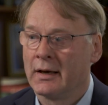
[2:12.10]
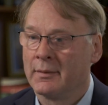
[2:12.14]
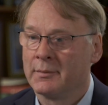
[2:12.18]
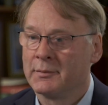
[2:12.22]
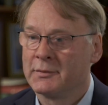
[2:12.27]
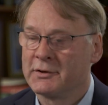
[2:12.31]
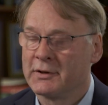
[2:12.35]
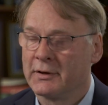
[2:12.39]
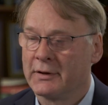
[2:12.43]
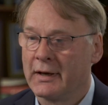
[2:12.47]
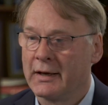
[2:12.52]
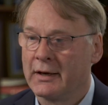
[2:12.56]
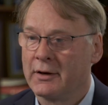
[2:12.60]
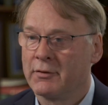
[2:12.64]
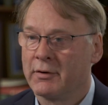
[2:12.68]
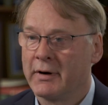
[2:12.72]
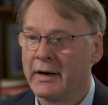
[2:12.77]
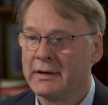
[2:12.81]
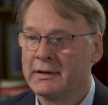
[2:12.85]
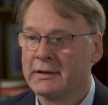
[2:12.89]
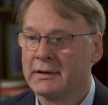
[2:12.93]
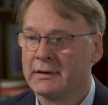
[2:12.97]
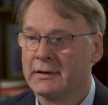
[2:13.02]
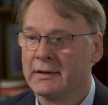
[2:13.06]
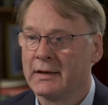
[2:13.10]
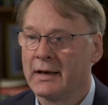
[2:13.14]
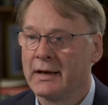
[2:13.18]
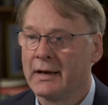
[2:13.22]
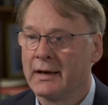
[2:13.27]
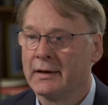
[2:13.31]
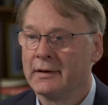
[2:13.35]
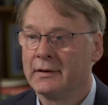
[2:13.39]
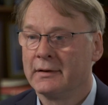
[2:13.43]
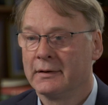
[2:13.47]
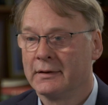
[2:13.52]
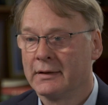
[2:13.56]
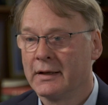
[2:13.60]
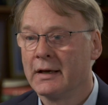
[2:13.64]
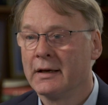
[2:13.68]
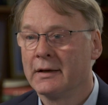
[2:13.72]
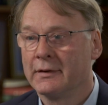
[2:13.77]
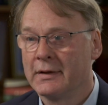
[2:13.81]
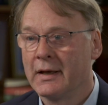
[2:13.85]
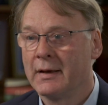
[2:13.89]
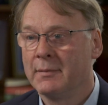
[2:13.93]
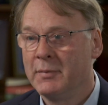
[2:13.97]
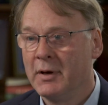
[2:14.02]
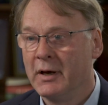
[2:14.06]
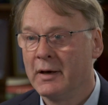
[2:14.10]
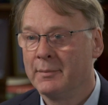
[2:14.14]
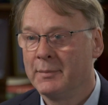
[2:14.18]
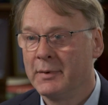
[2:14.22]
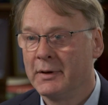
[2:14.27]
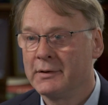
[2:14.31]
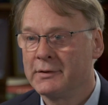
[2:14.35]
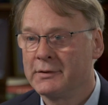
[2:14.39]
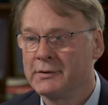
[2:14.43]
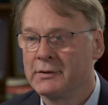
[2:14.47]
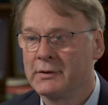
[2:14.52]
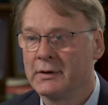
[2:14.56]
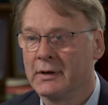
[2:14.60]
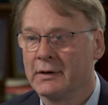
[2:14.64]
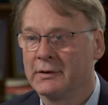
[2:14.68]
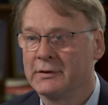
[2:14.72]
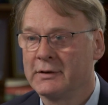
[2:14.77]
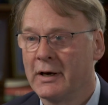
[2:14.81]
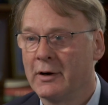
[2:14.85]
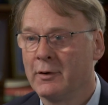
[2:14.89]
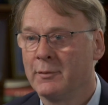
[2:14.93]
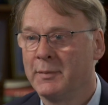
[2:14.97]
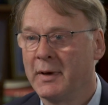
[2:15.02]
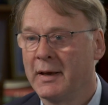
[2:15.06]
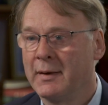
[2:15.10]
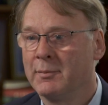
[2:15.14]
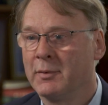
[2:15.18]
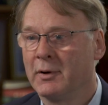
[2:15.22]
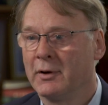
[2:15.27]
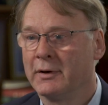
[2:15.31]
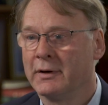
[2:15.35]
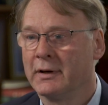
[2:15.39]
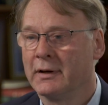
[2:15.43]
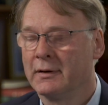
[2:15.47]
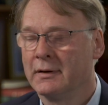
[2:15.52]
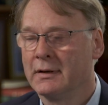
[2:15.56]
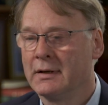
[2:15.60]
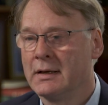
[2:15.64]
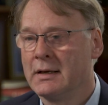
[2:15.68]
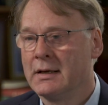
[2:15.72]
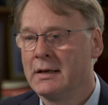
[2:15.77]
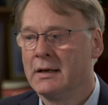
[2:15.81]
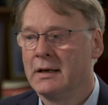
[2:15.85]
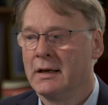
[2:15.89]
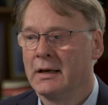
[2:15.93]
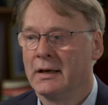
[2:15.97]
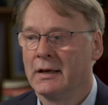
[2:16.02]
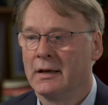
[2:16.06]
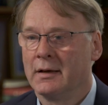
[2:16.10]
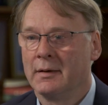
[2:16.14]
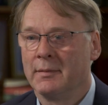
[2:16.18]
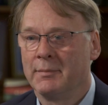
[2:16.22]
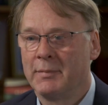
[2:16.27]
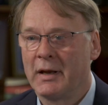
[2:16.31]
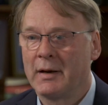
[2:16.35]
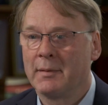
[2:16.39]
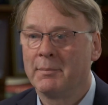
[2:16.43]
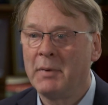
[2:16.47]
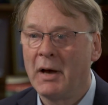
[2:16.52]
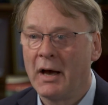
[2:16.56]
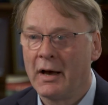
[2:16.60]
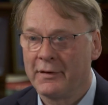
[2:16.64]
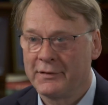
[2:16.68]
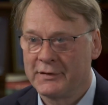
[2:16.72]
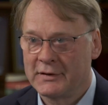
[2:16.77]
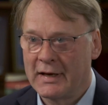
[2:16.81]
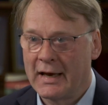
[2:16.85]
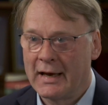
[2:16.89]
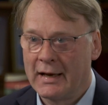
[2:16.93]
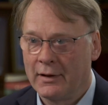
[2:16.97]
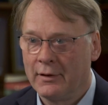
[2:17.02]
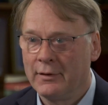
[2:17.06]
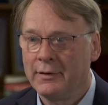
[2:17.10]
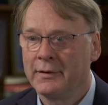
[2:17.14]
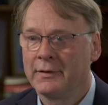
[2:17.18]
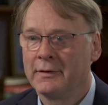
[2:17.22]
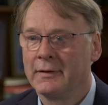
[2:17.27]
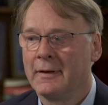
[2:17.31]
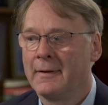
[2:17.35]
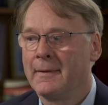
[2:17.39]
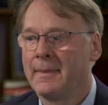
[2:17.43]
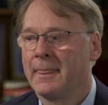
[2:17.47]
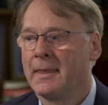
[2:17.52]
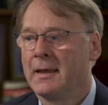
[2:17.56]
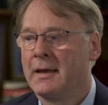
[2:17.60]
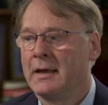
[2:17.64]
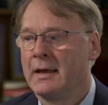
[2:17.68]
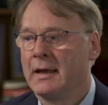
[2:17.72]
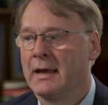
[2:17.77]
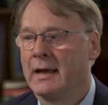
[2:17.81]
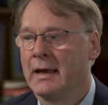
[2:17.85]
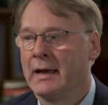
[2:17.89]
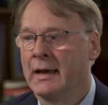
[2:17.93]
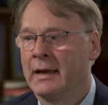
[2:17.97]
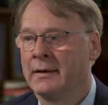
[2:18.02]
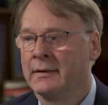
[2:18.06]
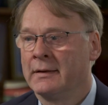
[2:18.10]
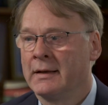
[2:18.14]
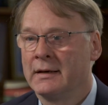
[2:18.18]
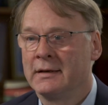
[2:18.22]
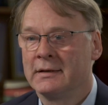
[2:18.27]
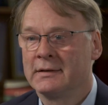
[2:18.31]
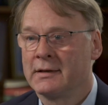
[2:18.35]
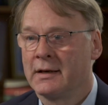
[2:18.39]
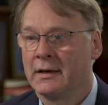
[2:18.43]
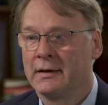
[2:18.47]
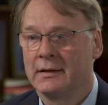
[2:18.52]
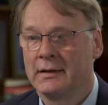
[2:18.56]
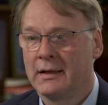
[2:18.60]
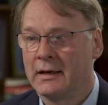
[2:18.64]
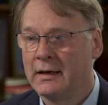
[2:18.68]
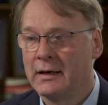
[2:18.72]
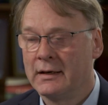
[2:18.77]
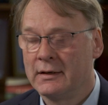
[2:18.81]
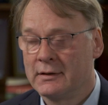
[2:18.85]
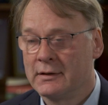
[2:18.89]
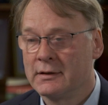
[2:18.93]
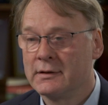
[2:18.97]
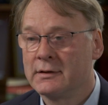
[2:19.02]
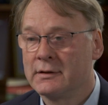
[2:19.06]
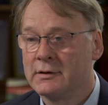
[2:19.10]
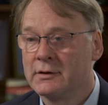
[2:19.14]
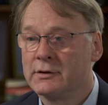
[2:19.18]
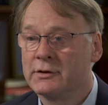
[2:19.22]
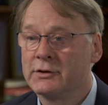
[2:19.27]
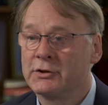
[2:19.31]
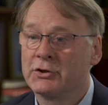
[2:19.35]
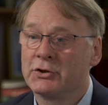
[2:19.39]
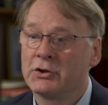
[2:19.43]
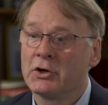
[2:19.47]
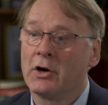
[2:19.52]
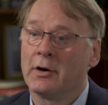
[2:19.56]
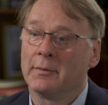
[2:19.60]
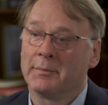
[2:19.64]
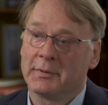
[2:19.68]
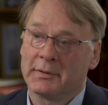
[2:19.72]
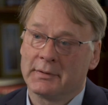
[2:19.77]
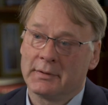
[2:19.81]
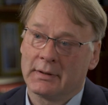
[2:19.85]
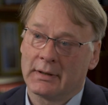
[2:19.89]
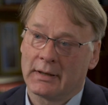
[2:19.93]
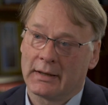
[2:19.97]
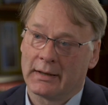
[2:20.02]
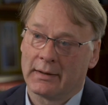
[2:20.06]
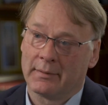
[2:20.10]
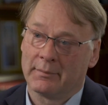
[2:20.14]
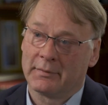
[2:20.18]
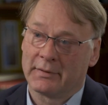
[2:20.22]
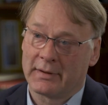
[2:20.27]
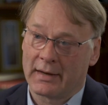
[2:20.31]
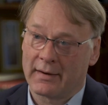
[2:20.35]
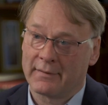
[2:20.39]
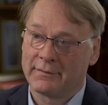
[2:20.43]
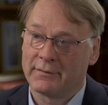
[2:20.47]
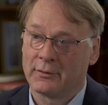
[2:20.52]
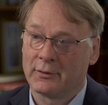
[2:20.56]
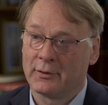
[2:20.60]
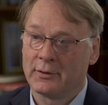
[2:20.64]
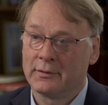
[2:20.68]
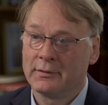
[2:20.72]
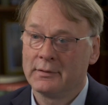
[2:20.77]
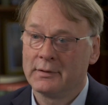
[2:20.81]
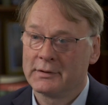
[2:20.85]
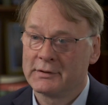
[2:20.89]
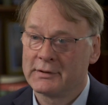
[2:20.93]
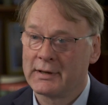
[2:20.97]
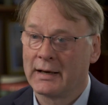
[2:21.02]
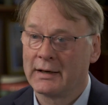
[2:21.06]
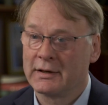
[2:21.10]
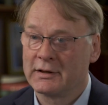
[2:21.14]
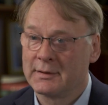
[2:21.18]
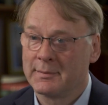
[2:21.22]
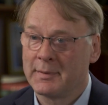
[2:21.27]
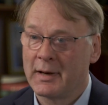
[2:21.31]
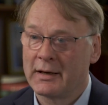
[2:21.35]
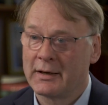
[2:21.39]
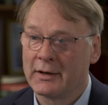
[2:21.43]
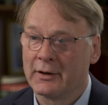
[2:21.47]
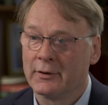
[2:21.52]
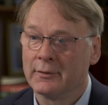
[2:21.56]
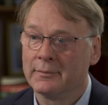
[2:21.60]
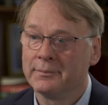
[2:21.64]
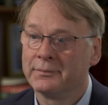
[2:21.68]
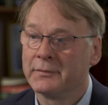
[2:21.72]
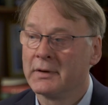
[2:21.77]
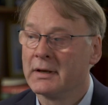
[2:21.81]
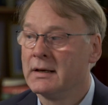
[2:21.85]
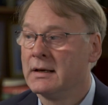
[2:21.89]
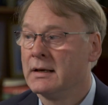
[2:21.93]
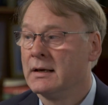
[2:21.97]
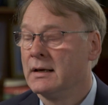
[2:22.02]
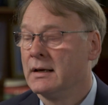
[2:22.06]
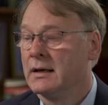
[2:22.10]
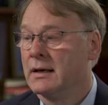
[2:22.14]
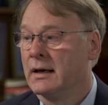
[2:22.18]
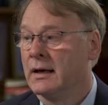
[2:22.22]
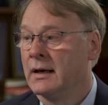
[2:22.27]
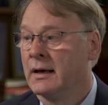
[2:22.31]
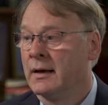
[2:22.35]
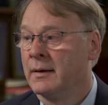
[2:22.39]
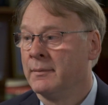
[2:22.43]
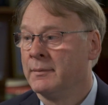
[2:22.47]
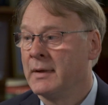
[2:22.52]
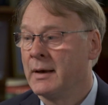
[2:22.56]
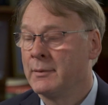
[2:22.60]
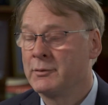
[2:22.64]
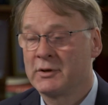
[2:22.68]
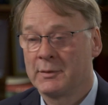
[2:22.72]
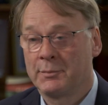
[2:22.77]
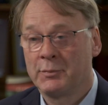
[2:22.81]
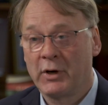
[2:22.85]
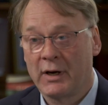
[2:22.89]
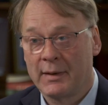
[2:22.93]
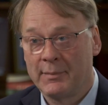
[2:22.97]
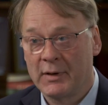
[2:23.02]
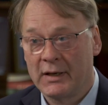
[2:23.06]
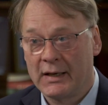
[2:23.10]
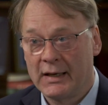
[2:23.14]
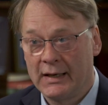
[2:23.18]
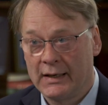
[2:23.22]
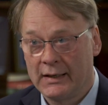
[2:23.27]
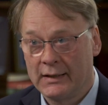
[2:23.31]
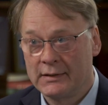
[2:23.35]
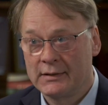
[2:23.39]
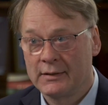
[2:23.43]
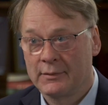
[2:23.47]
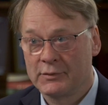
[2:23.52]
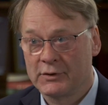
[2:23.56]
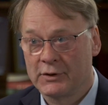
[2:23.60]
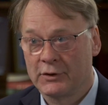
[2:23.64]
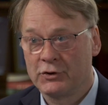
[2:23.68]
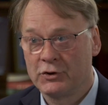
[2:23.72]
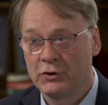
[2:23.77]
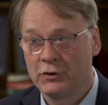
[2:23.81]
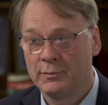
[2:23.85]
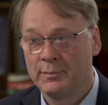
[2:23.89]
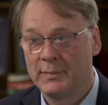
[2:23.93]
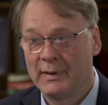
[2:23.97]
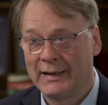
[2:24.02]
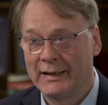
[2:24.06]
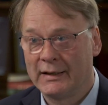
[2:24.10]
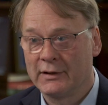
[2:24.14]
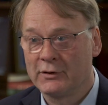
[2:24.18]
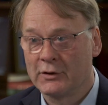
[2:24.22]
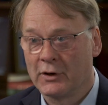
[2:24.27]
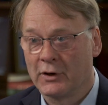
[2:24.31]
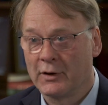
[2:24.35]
So they created their purpose to help people on a better path to health. And they decided they needed to stop, therefore, selling tobacco. That was a pretty big hit. It was a $2 billion